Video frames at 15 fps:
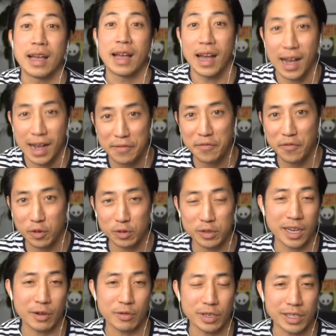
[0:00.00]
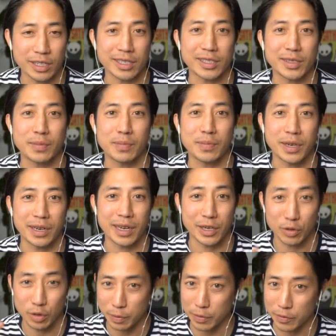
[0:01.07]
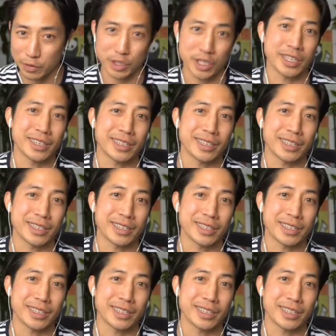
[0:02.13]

I'm full Taiwanese, but I grew up in Virginia.